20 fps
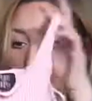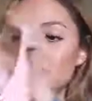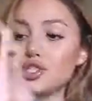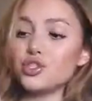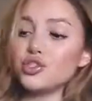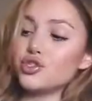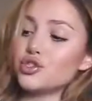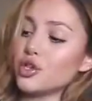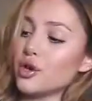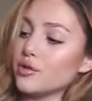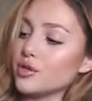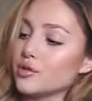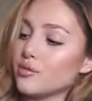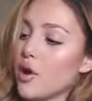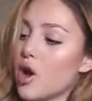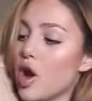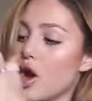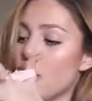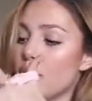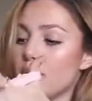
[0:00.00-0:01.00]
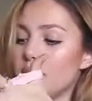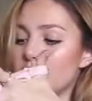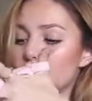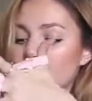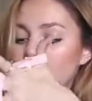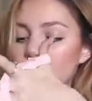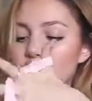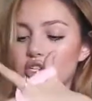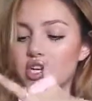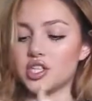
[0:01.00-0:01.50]
This looks so small, but
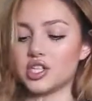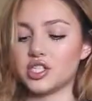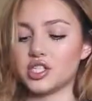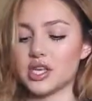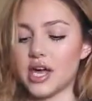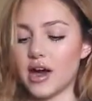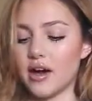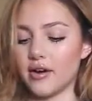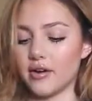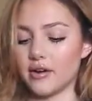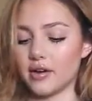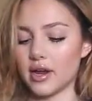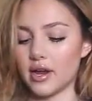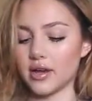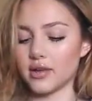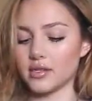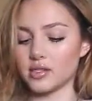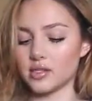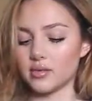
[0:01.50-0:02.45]
it stretches out, I